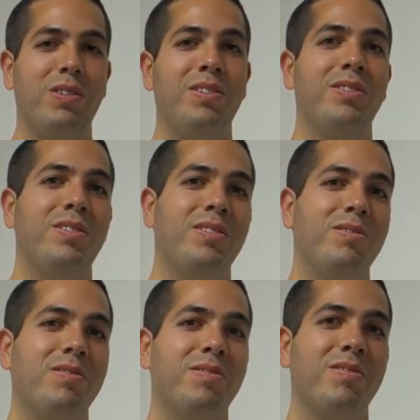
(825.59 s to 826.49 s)
Now
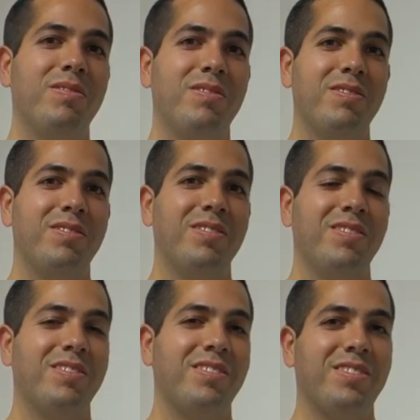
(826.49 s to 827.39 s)
pull out the
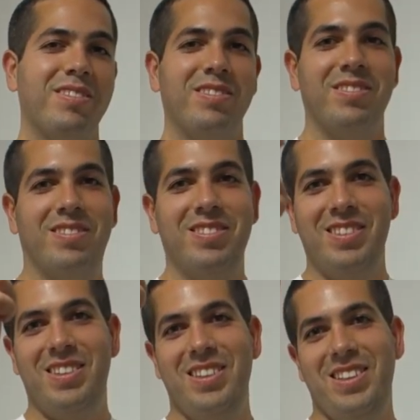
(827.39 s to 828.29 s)
dictionary.
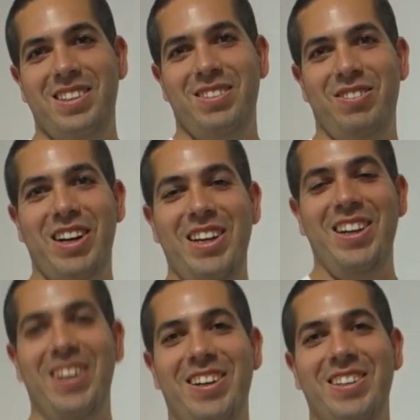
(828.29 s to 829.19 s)
Right
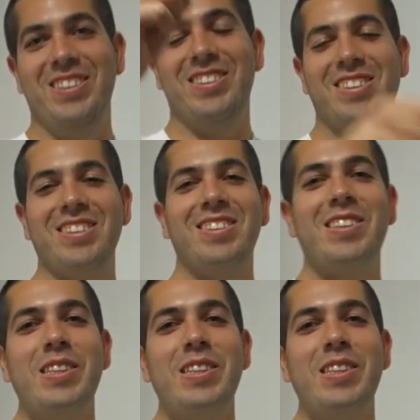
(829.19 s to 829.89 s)
here.